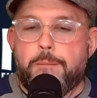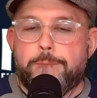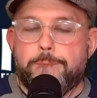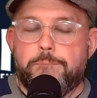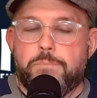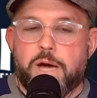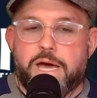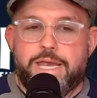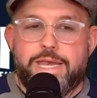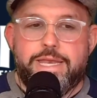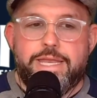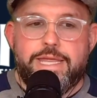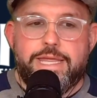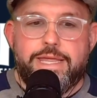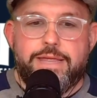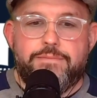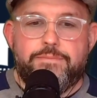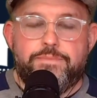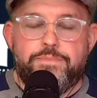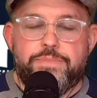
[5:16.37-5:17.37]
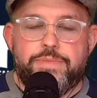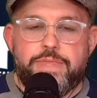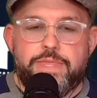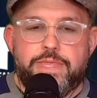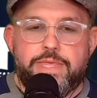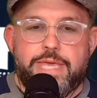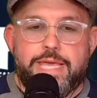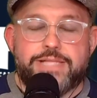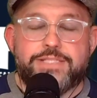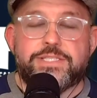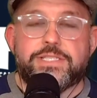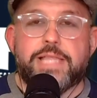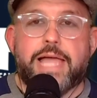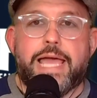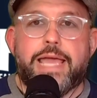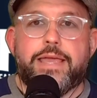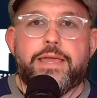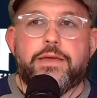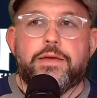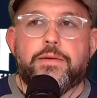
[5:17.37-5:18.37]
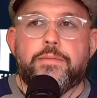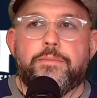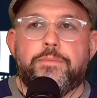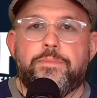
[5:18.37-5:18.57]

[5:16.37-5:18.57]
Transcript: But it's like